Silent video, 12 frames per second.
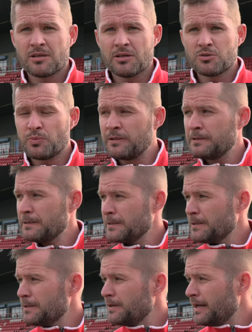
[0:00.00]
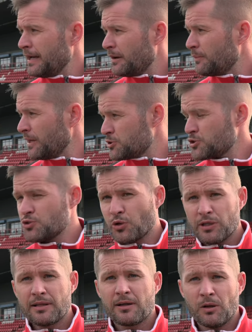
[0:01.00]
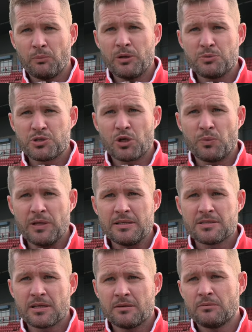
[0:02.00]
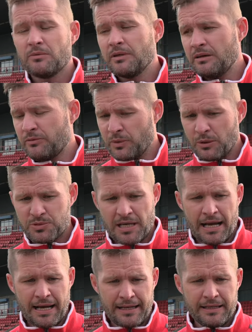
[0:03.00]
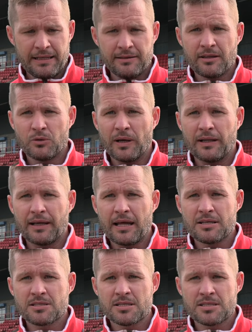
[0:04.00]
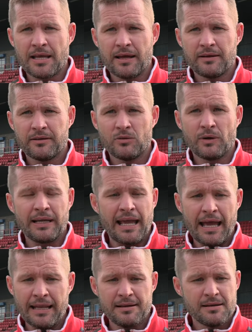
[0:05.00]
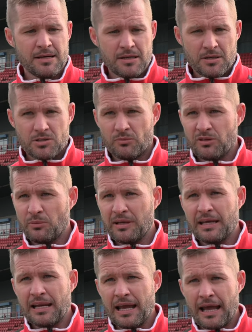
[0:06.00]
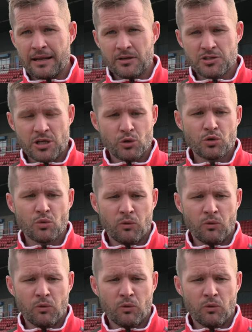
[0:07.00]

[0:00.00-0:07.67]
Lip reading: us when I just joined the club when he was at Queen's, and even when I was at Annan, he did well against us there. You know, again, somebody with great energy, good